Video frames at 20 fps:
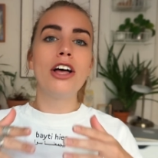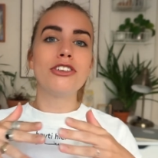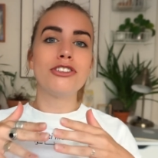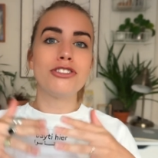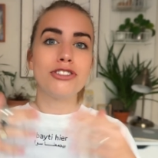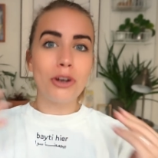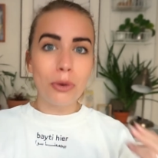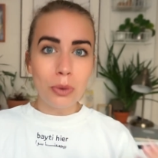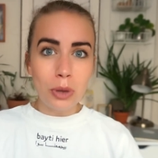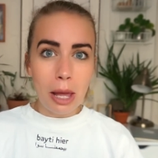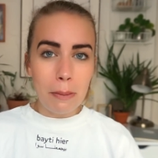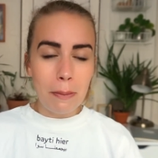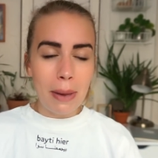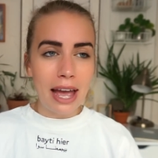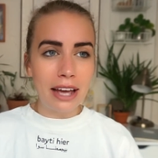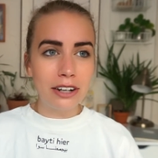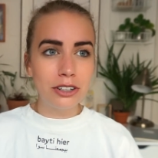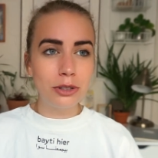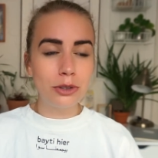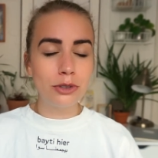solar
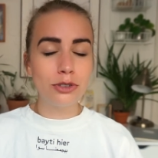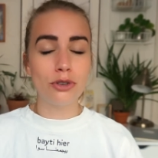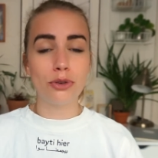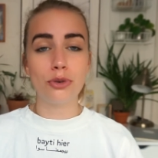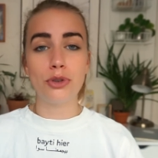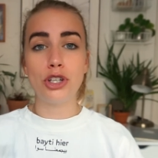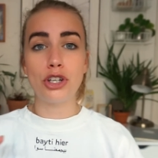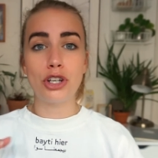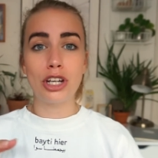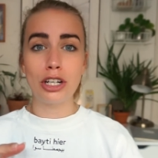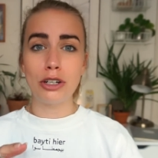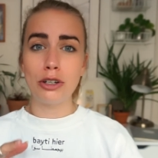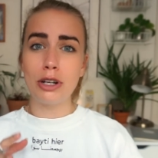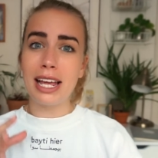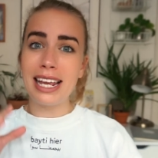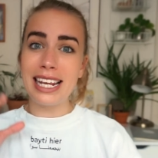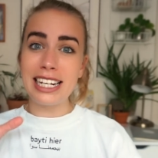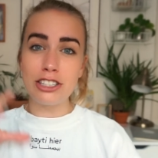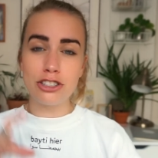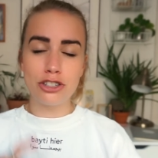panels, or you can
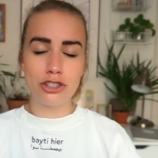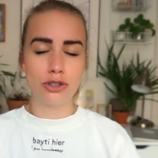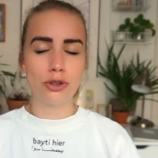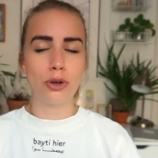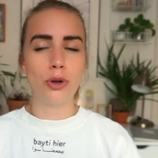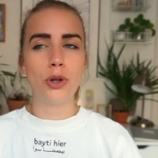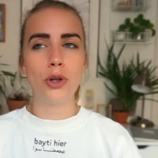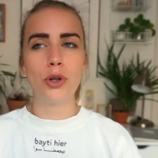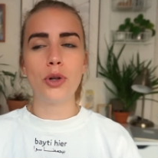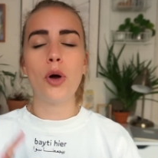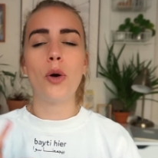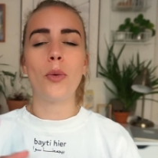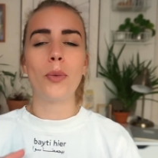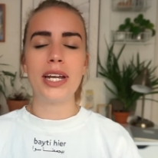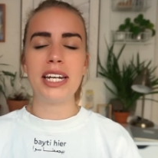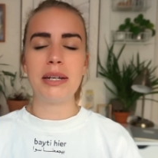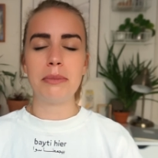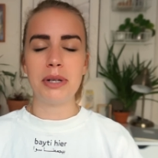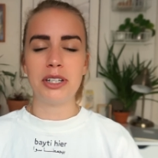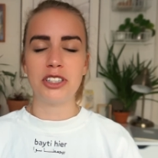install
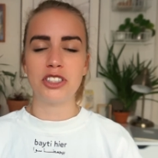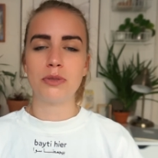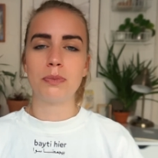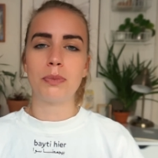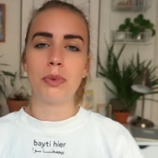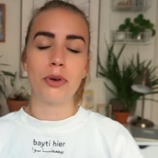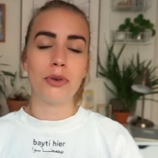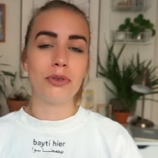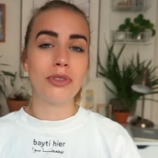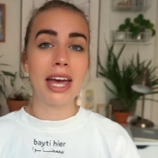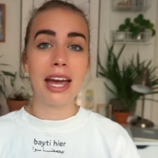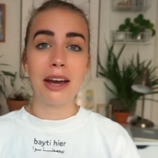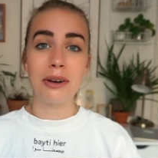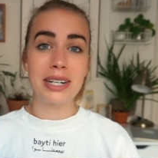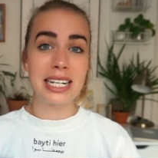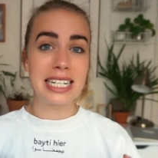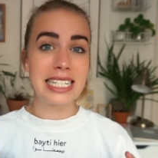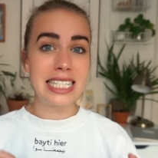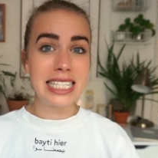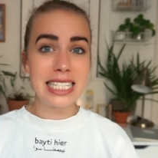windmills both
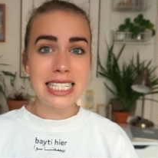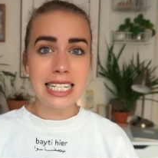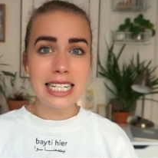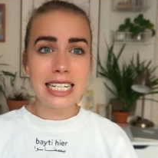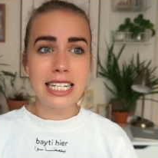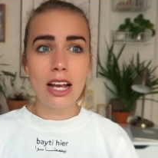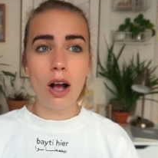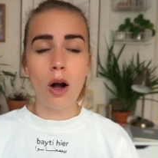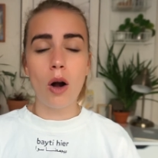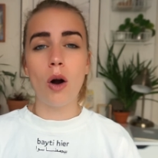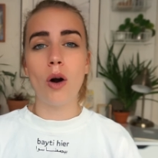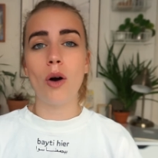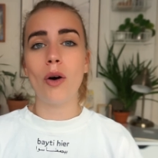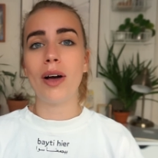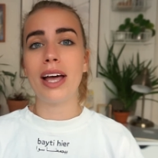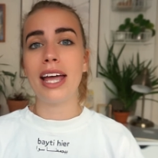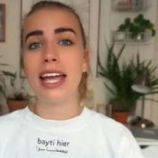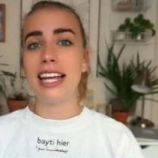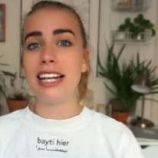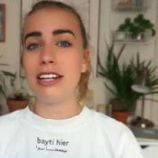out at sea
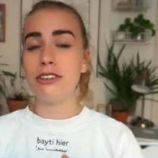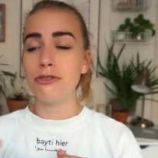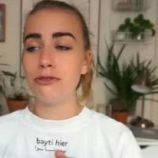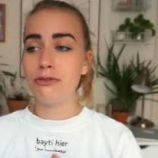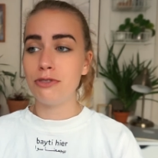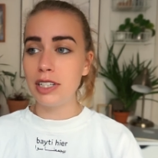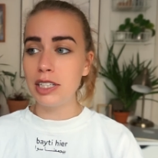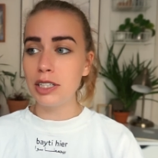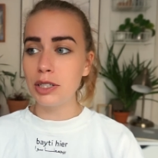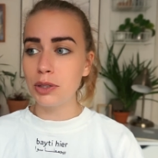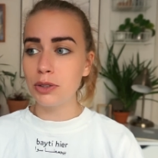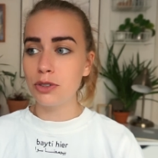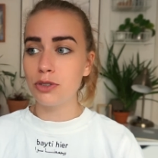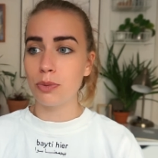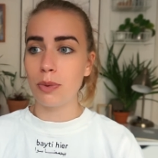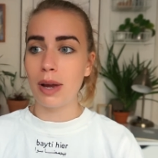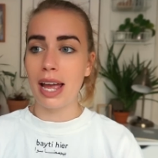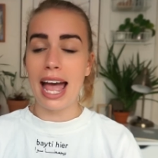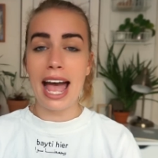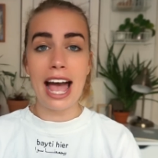or in
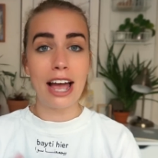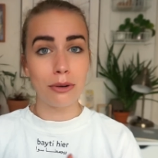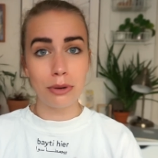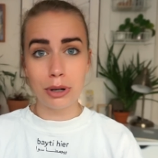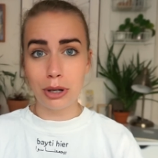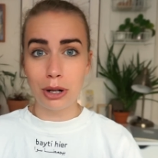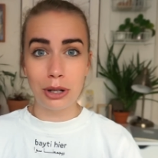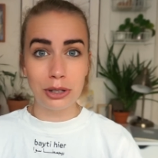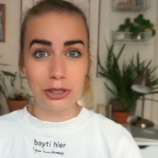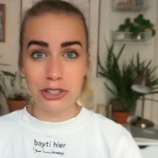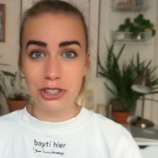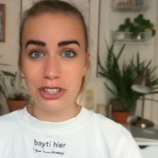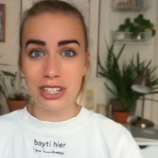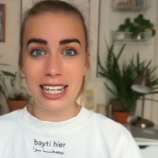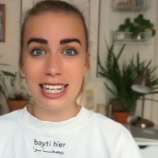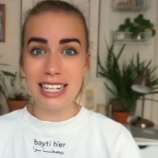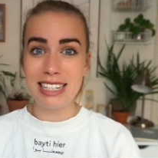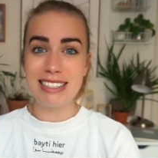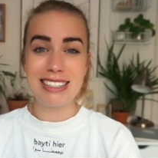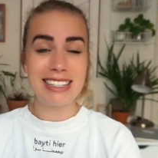fields where agriculture
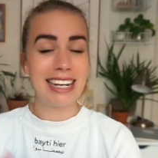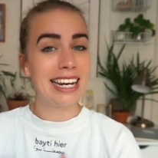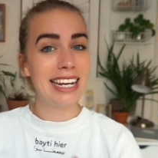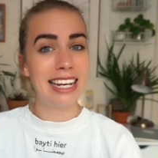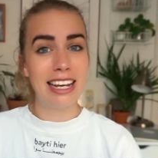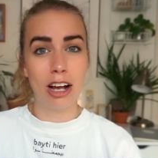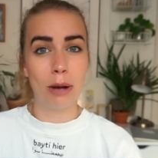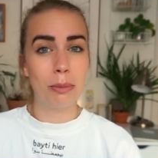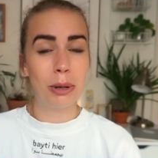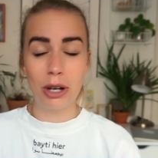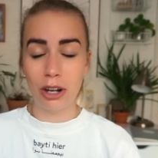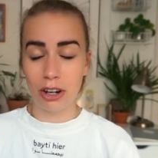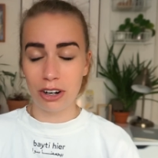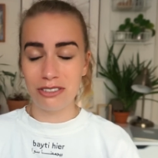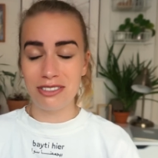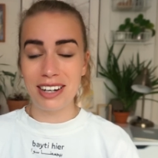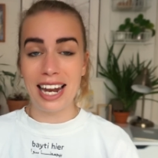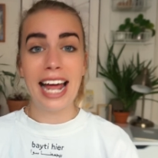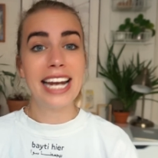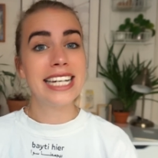is taking up a lot
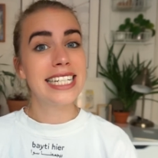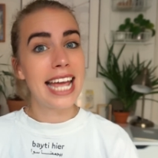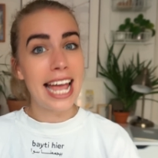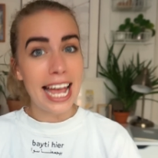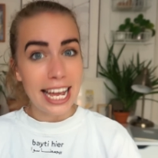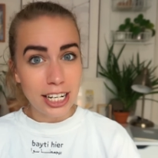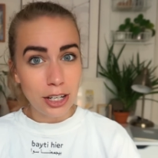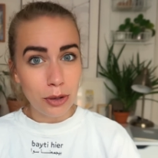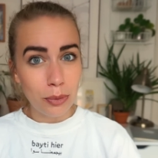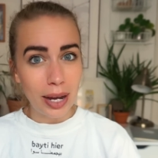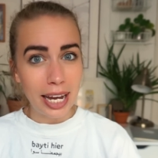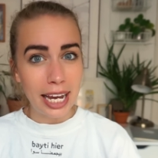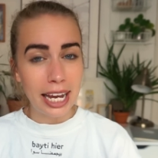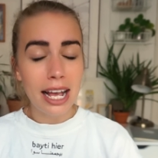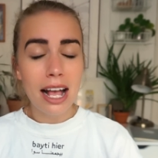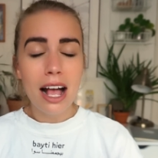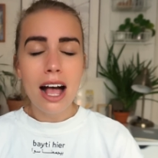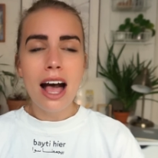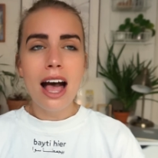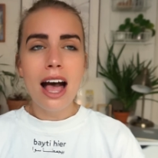of land anyway.